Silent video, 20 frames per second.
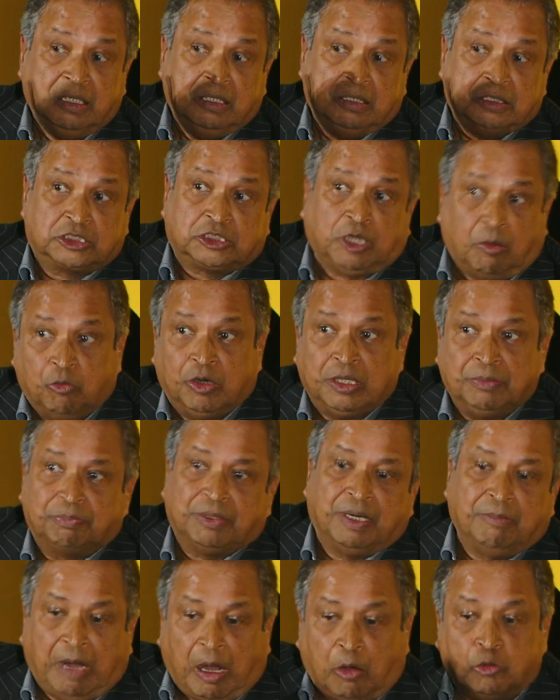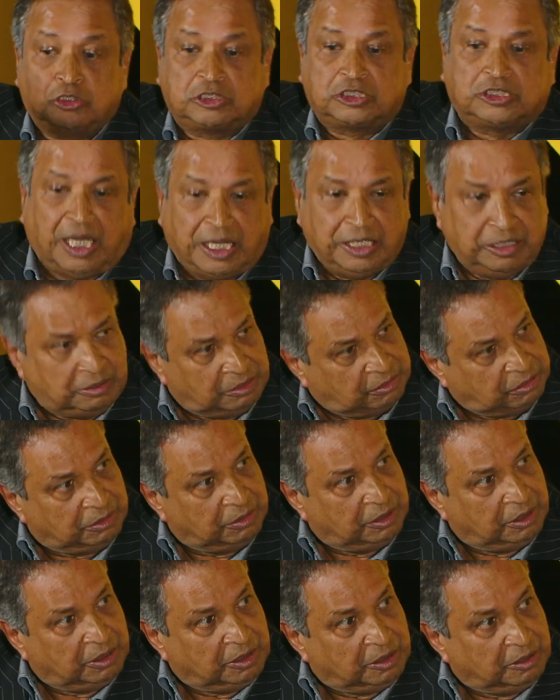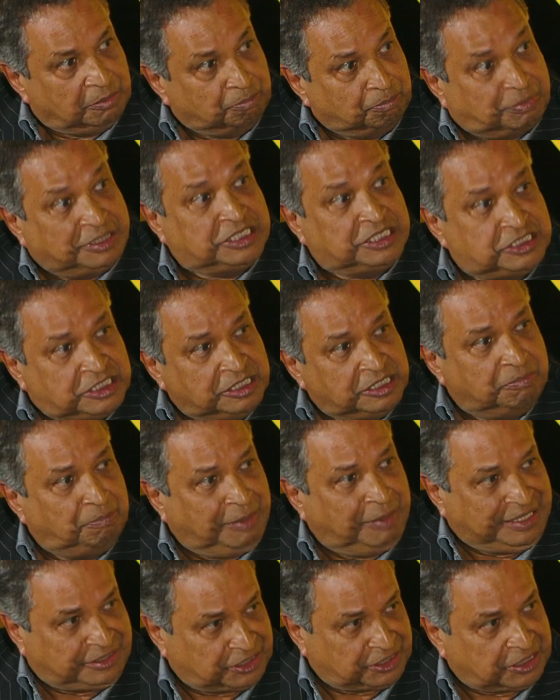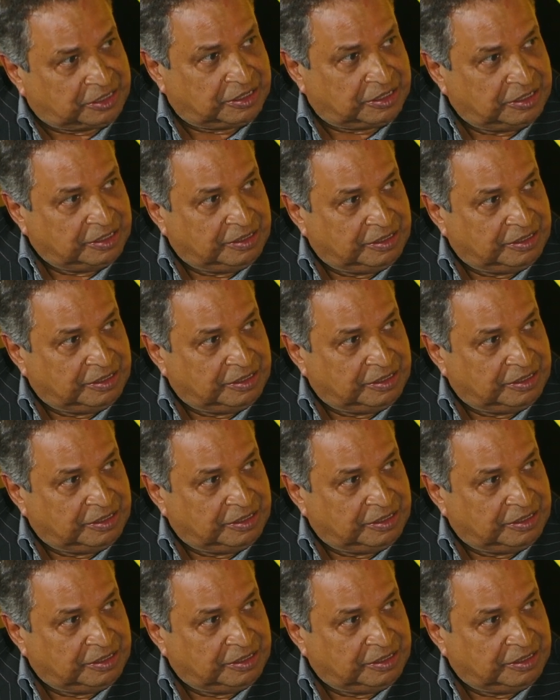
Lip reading: someone from outside brings in better